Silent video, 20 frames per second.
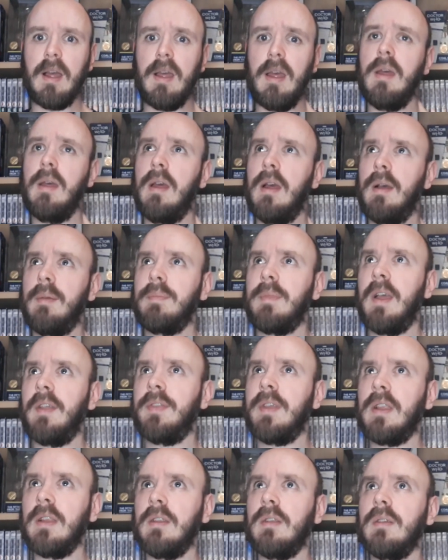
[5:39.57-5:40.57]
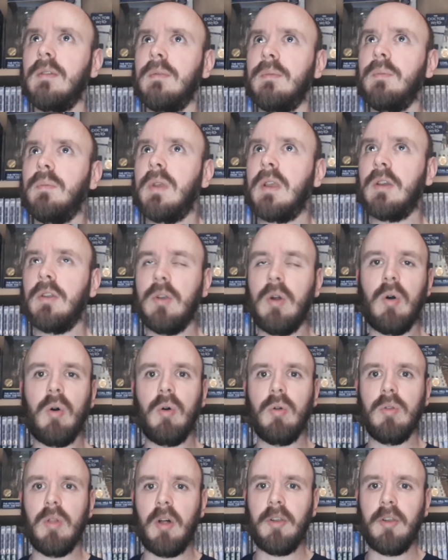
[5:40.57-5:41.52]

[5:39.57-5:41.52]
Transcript: I think we can all